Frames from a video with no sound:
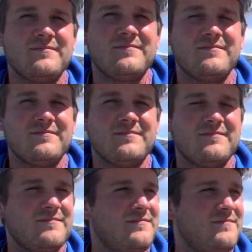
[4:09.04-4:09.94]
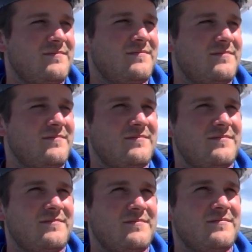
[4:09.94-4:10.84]

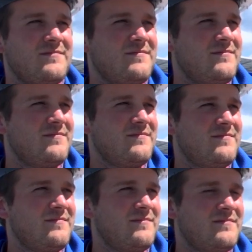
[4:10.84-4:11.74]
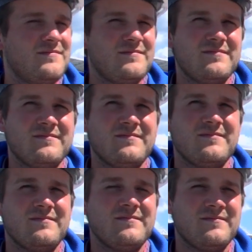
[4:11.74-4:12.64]

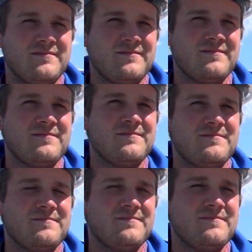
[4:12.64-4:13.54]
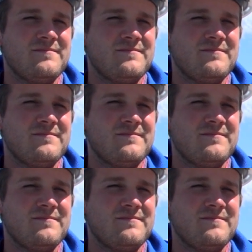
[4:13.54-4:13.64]
[no speech]